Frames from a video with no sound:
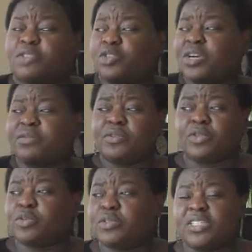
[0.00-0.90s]
to travel
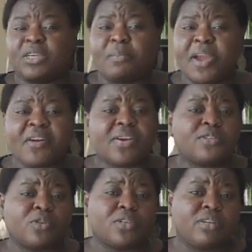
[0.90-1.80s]
to go see a
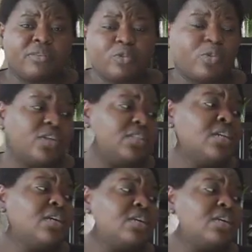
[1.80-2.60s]
parent or a loved one